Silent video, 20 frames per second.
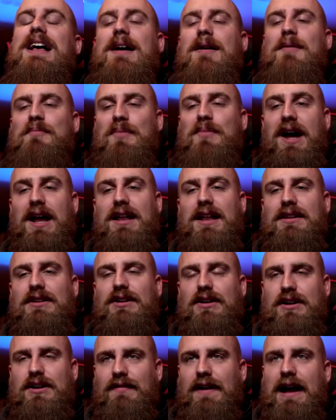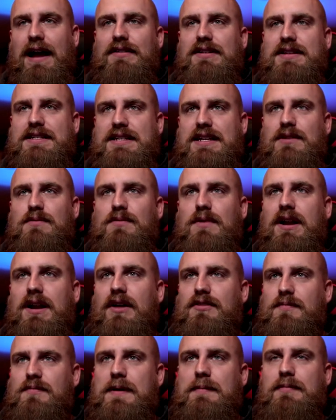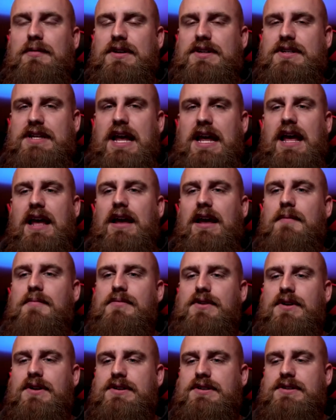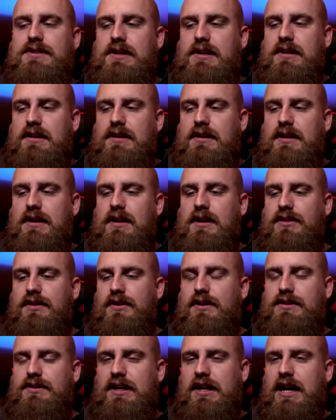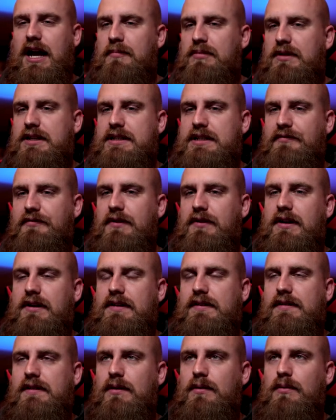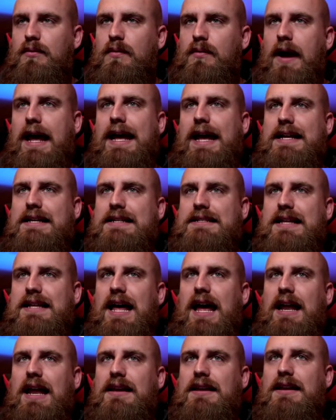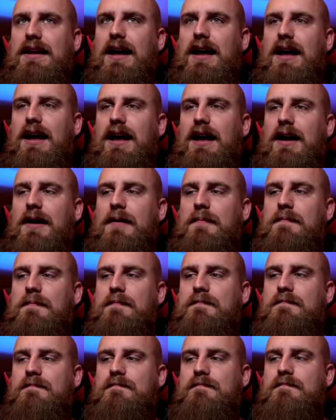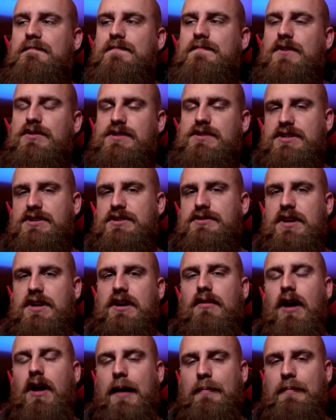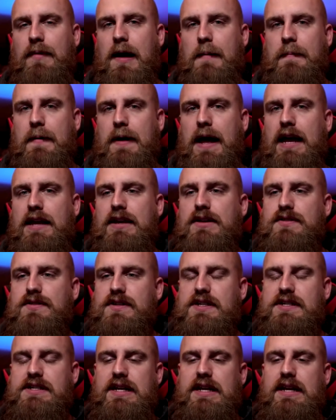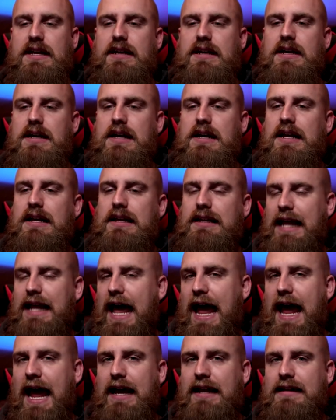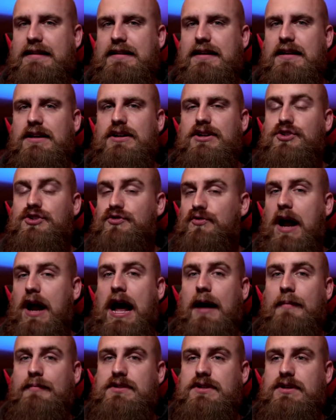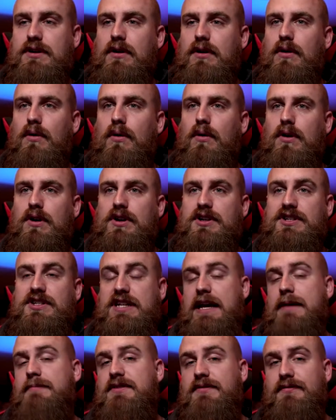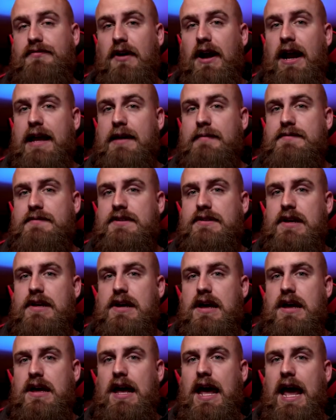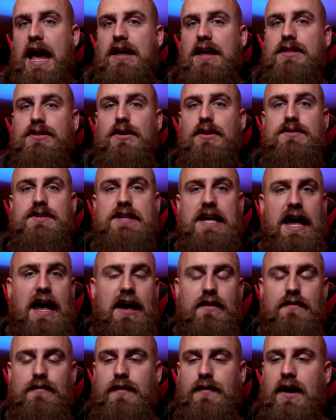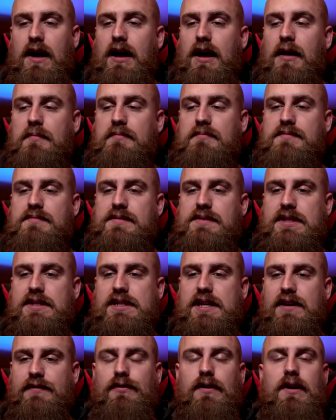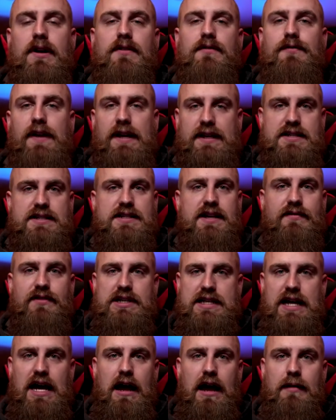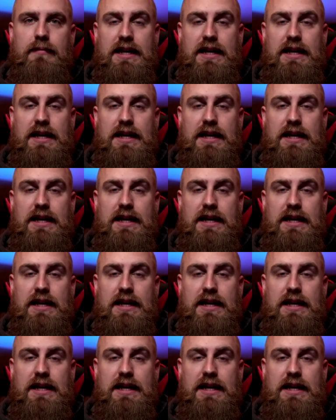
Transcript: but look around and see what other people are saying. There's there's a couple of different ways that um, those issues can crop up. I usually see lagged dropped or skipped frames, and those have um, different fixes every time. Like